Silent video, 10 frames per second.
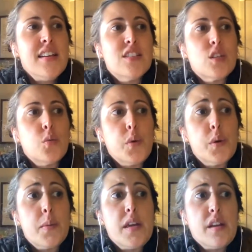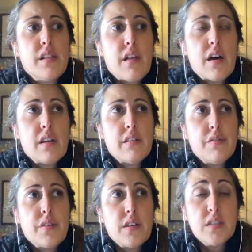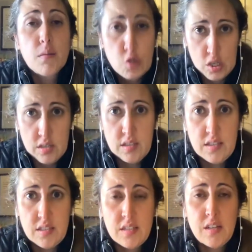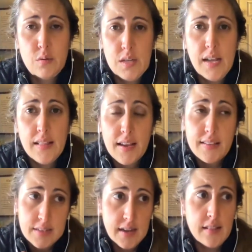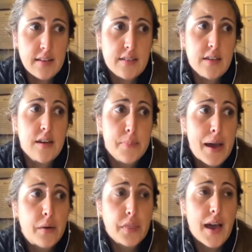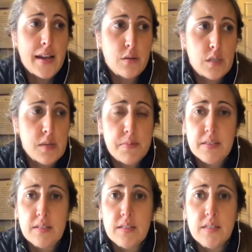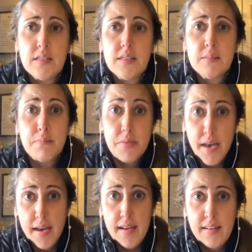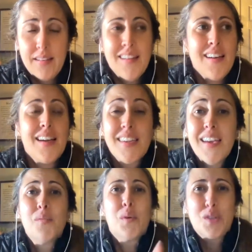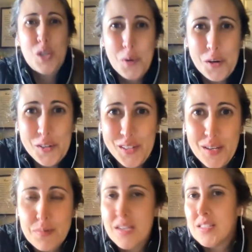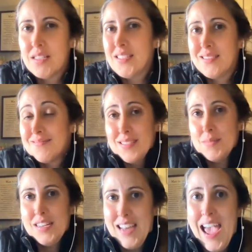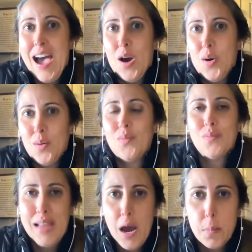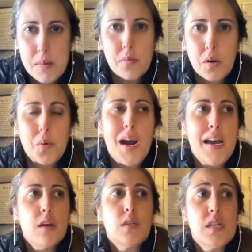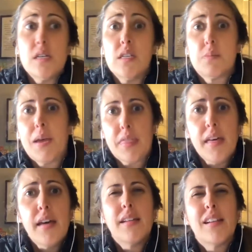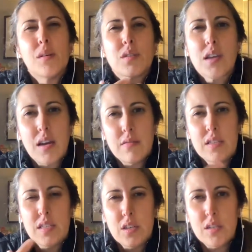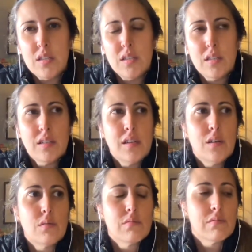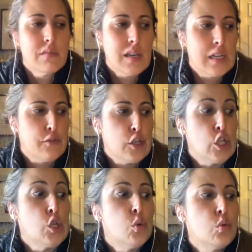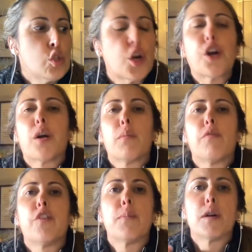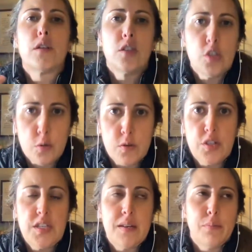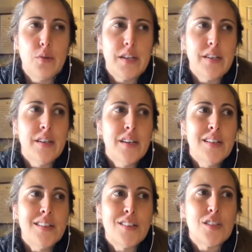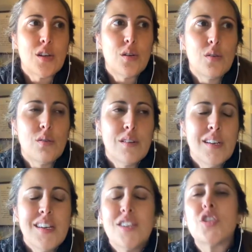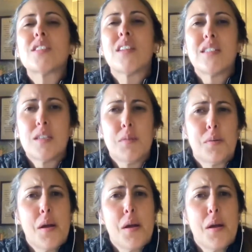and so we were making a lot of assumptions you know uh, dialect dialexa uh, about the iot business then again, we were too early because I mean now now people know what IoT is. Back then, it was kind of still you know kind of a new term from a consumer standpoint. So it's just nice to be